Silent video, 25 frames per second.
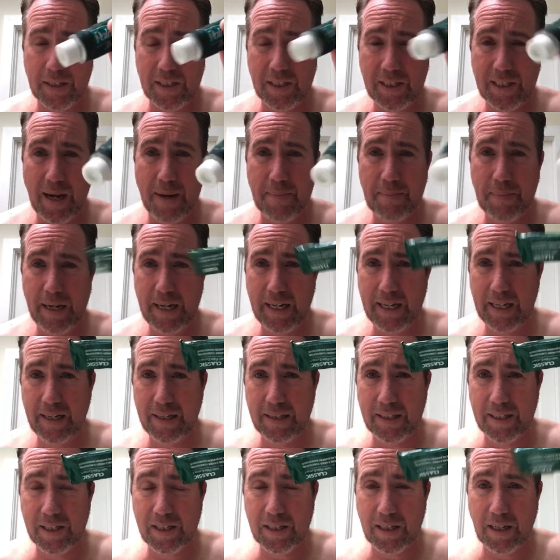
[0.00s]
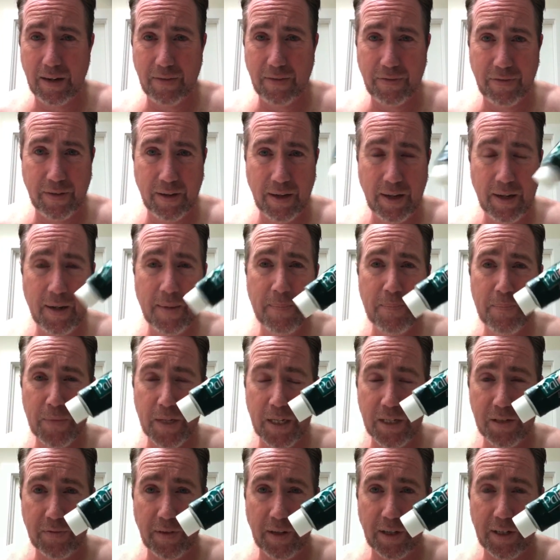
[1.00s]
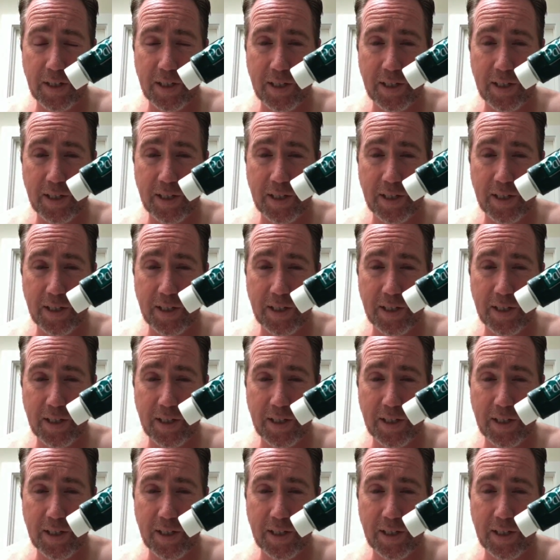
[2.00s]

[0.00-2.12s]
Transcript: stop making it, this stuff is very